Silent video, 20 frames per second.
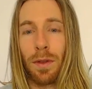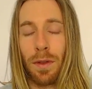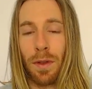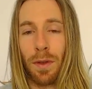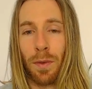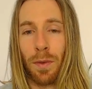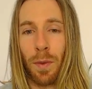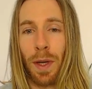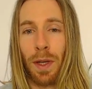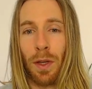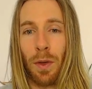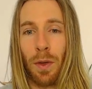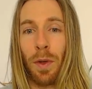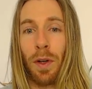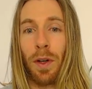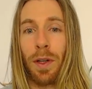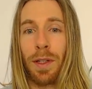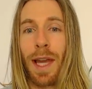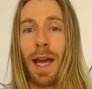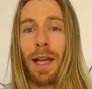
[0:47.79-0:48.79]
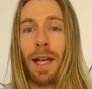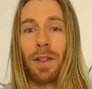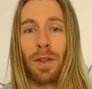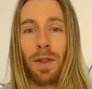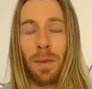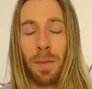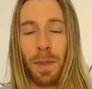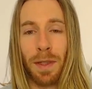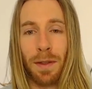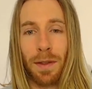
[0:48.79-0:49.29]
when you were attached
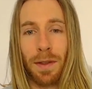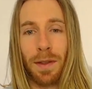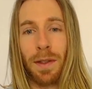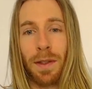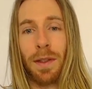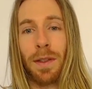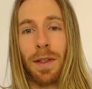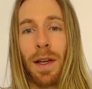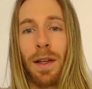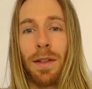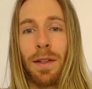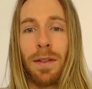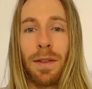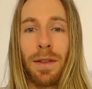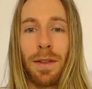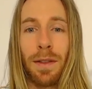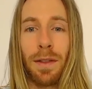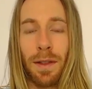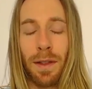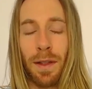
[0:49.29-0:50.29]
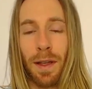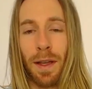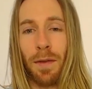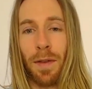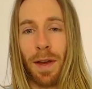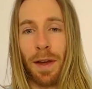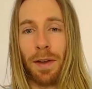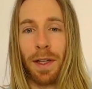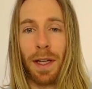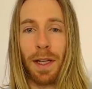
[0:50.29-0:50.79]
to business success and
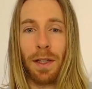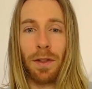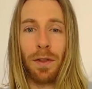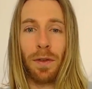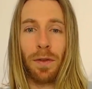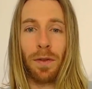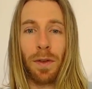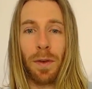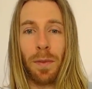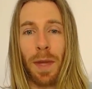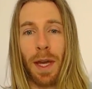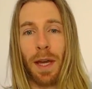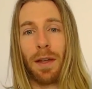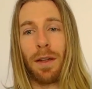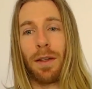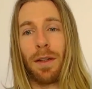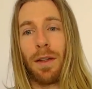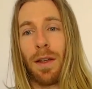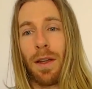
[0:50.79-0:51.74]
validation from that?